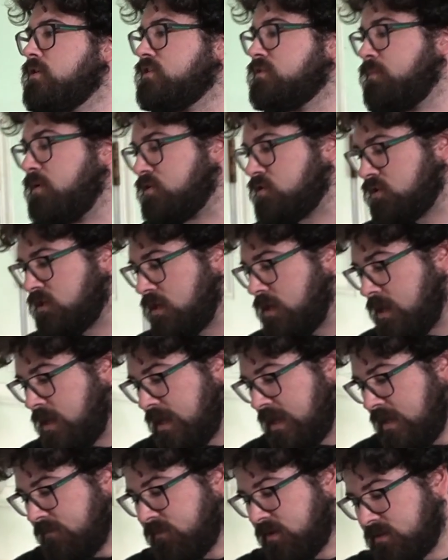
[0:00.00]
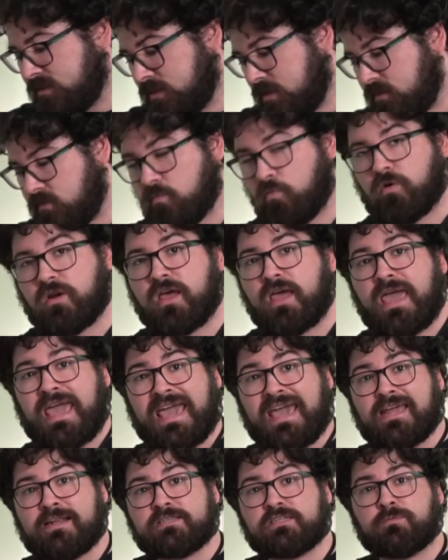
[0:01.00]
especially if I tend to want to
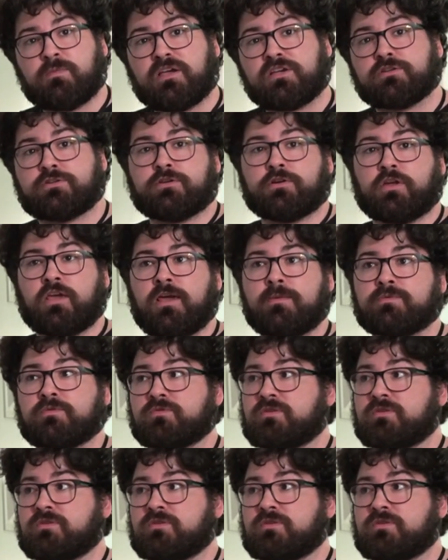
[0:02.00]
add some extra games,